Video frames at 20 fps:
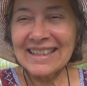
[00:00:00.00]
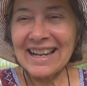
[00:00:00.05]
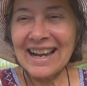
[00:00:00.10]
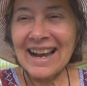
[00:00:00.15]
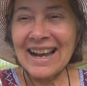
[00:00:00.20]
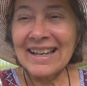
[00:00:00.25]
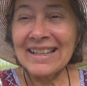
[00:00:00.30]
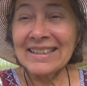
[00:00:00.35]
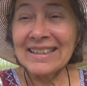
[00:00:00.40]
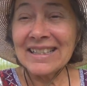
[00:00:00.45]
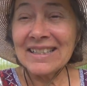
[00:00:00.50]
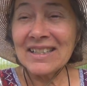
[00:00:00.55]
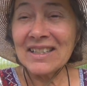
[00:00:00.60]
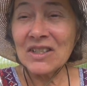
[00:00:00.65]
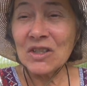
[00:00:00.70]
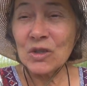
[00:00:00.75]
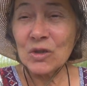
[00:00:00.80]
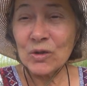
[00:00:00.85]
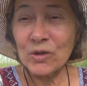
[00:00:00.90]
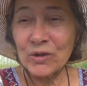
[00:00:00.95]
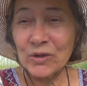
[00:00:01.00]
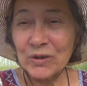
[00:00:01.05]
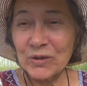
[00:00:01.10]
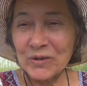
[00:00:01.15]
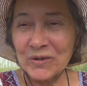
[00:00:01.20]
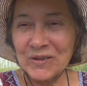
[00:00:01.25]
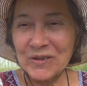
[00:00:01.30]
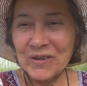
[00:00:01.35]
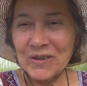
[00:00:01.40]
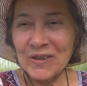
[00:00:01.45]
And this is
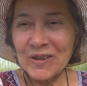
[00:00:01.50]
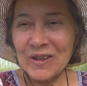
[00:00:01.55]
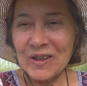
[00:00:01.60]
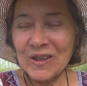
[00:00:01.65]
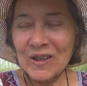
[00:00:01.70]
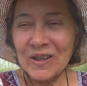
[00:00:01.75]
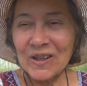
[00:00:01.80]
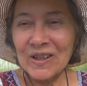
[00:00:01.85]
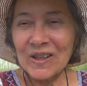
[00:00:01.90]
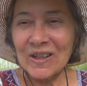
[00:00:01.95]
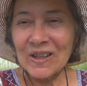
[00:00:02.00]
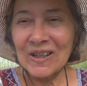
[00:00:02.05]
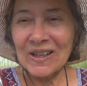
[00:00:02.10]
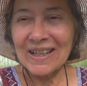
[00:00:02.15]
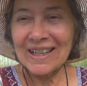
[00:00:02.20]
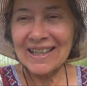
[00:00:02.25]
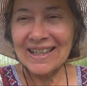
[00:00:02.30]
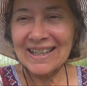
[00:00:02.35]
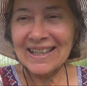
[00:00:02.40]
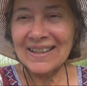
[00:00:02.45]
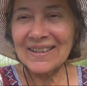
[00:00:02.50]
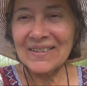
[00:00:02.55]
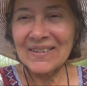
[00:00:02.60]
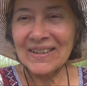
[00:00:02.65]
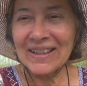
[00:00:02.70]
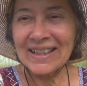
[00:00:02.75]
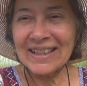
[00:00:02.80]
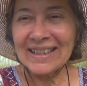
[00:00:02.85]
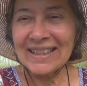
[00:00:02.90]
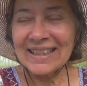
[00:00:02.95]
true.
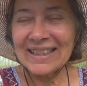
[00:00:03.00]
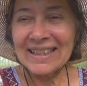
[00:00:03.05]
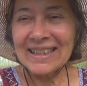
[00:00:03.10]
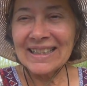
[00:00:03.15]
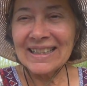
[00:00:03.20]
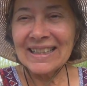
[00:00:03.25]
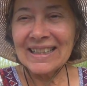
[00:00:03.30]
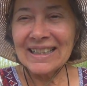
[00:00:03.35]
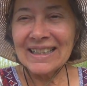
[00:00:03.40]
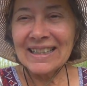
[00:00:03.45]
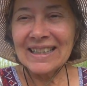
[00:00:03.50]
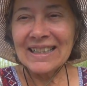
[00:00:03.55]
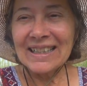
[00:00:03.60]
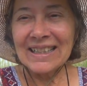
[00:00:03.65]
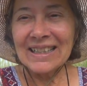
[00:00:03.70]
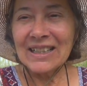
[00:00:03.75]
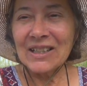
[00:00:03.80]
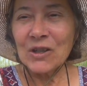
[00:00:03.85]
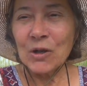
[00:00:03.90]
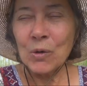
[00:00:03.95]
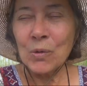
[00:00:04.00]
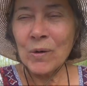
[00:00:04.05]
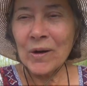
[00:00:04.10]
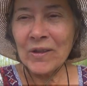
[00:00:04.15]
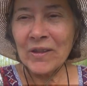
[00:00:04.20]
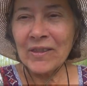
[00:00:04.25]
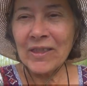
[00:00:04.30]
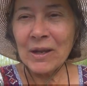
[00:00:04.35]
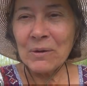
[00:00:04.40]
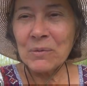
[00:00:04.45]
Okay.
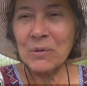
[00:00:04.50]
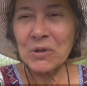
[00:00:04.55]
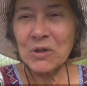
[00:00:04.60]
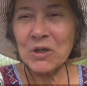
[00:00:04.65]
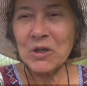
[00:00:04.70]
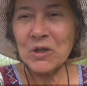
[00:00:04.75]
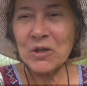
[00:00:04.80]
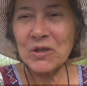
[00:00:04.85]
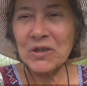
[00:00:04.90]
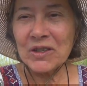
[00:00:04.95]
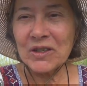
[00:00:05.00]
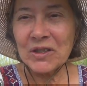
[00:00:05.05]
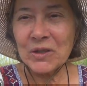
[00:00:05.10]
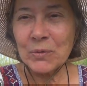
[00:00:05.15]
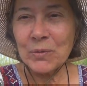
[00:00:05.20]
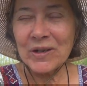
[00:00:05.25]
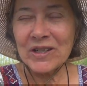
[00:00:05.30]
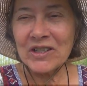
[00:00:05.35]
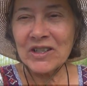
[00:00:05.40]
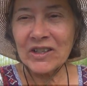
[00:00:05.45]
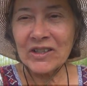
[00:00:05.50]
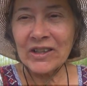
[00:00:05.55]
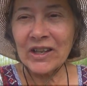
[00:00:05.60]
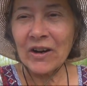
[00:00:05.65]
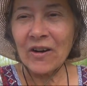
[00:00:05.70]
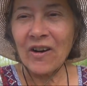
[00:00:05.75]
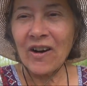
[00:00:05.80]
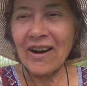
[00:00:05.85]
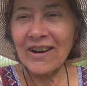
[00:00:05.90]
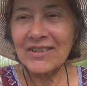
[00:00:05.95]
Whether they will choose to switch it,
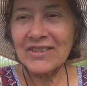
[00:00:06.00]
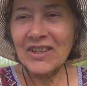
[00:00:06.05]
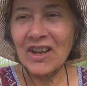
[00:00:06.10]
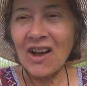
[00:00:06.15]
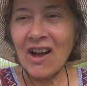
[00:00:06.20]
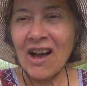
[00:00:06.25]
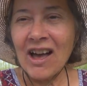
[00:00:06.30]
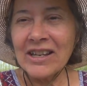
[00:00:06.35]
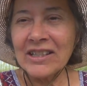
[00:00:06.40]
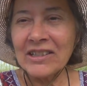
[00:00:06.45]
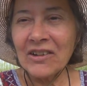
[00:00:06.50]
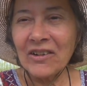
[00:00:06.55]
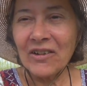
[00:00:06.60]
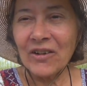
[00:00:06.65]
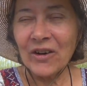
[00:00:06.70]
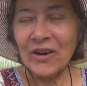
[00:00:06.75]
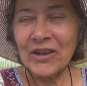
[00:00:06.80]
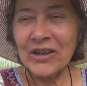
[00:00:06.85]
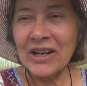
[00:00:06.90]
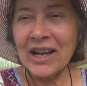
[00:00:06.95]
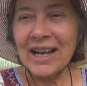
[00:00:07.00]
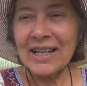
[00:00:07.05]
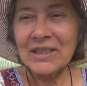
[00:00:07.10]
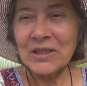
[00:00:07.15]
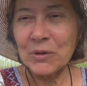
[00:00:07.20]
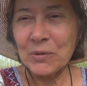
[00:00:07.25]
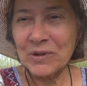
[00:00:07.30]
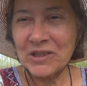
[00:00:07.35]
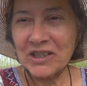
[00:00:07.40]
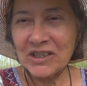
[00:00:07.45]
their hearts on or
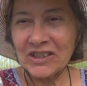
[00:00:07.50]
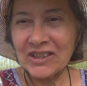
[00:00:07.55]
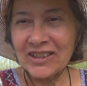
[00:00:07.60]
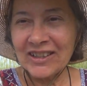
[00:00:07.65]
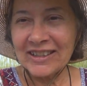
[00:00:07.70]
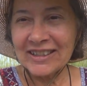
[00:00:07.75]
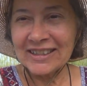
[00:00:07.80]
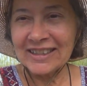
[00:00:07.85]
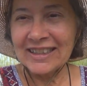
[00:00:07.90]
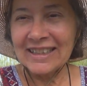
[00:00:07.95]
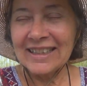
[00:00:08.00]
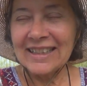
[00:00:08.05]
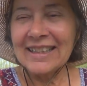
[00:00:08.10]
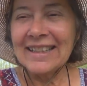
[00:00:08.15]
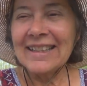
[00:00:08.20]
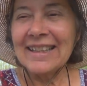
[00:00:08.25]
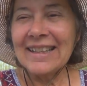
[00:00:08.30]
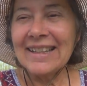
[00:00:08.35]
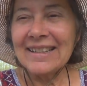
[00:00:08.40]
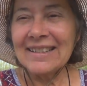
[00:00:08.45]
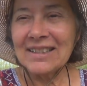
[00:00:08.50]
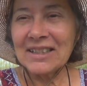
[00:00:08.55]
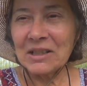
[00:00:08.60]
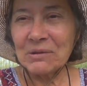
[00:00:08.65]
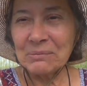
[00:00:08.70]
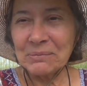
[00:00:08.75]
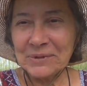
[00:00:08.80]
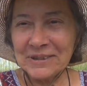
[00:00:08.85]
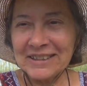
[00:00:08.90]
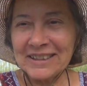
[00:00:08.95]
not switch it on is
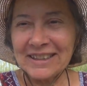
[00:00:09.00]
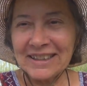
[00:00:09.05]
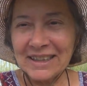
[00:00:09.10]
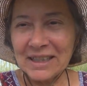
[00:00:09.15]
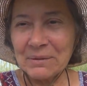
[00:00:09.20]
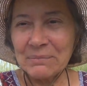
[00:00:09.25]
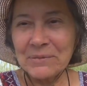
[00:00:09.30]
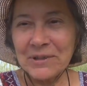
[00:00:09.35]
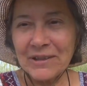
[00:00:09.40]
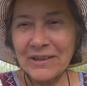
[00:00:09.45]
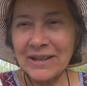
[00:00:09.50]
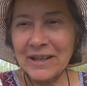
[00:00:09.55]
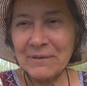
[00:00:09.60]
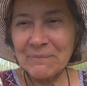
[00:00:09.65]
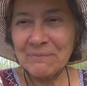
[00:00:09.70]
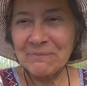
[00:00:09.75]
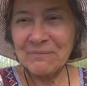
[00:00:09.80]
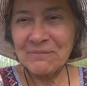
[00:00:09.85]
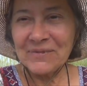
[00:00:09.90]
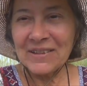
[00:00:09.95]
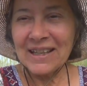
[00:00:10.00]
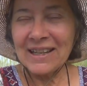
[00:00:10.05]
completely up to them.